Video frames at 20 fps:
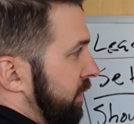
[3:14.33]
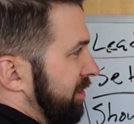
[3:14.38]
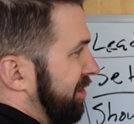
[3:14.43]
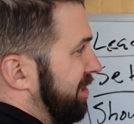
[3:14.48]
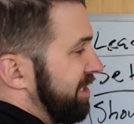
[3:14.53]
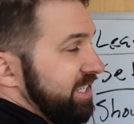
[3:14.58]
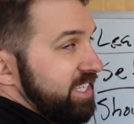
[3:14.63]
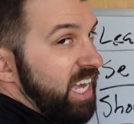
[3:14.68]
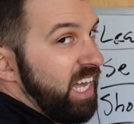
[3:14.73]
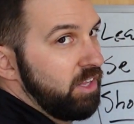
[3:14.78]

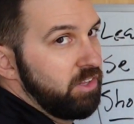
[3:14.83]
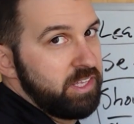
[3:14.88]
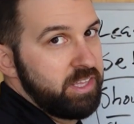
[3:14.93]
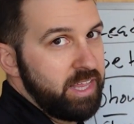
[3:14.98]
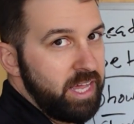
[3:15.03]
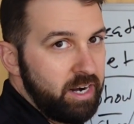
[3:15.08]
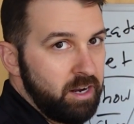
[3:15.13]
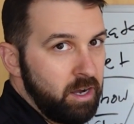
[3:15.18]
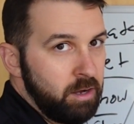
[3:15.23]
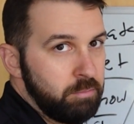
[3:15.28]
Just tally
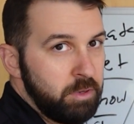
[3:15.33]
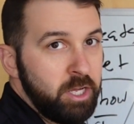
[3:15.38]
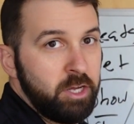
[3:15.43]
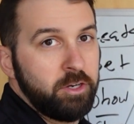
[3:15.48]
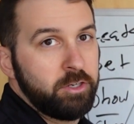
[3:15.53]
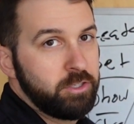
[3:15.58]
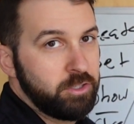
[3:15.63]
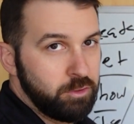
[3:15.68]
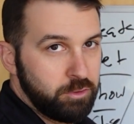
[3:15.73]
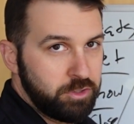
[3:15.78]
that up,
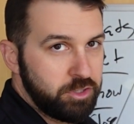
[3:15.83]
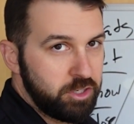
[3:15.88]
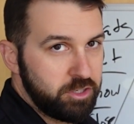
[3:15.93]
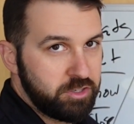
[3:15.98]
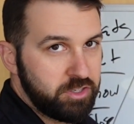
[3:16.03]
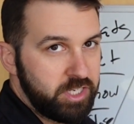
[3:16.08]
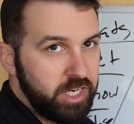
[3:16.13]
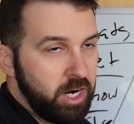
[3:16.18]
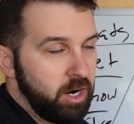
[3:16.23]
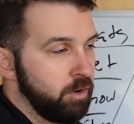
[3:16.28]
use your
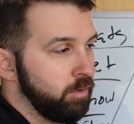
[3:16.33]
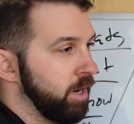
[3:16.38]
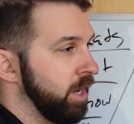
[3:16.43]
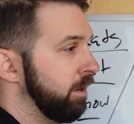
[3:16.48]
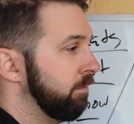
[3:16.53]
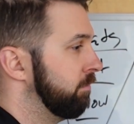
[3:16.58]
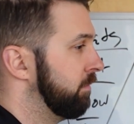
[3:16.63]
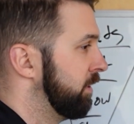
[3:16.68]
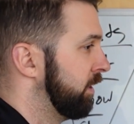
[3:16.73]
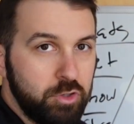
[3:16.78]

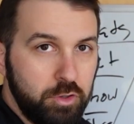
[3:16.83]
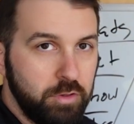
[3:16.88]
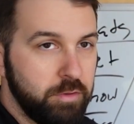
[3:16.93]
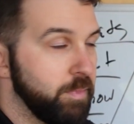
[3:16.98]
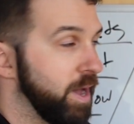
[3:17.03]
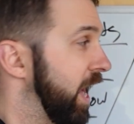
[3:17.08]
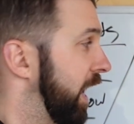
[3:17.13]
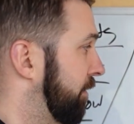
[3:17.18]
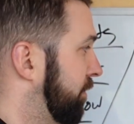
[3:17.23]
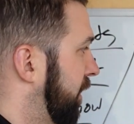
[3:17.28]
CRM, do the
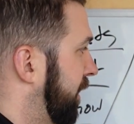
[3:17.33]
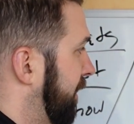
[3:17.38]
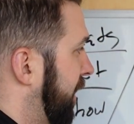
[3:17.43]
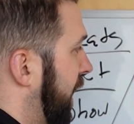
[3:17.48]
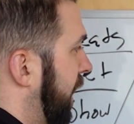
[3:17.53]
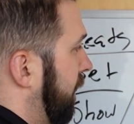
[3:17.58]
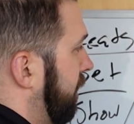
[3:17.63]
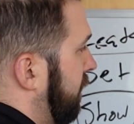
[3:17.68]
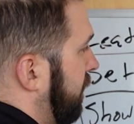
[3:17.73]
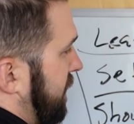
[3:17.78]
math on
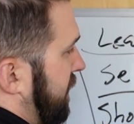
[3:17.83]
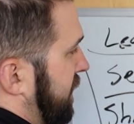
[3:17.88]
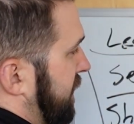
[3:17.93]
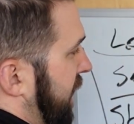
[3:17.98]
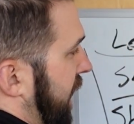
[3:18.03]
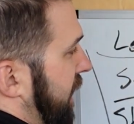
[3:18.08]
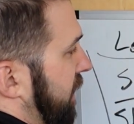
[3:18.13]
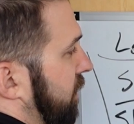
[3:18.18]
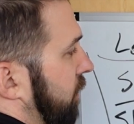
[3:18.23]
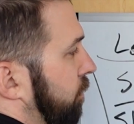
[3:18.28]
that.
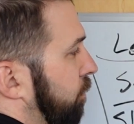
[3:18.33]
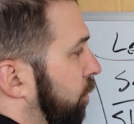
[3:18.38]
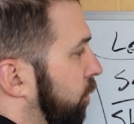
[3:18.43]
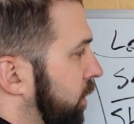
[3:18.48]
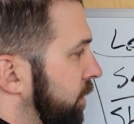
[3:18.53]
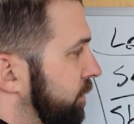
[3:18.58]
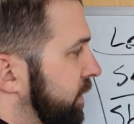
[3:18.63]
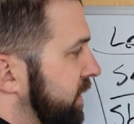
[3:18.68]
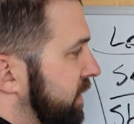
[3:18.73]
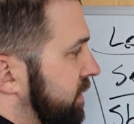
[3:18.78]
Set
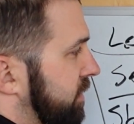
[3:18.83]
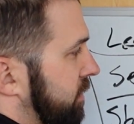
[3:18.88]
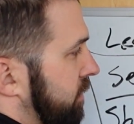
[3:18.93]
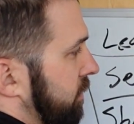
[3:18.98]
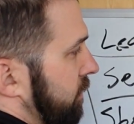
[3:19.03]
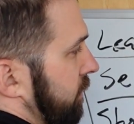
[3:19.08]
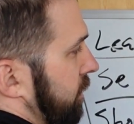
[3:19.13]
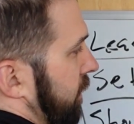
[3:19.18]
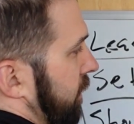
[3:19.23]
appointments,